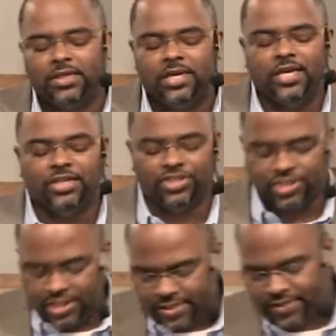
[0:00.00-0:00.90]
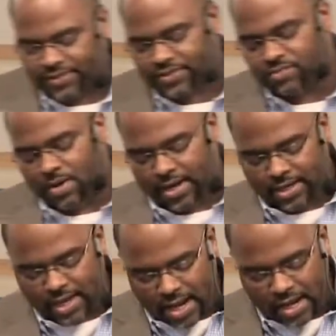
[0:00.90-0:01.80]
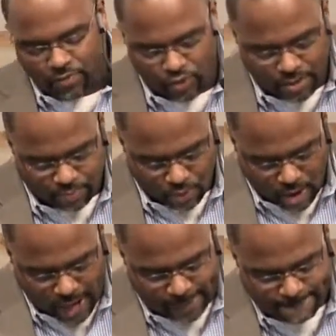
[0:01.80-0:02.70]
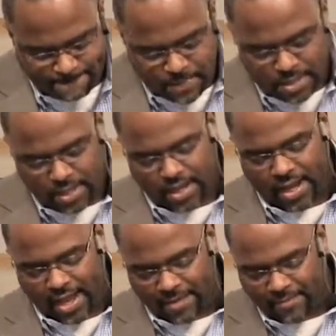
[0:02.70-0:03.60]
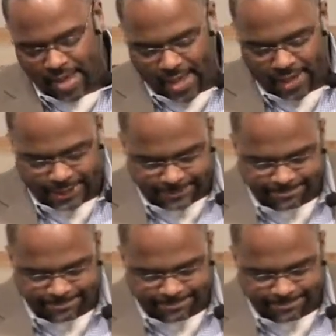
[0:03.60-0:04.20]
In Jesus' mighty name we pray. Amen.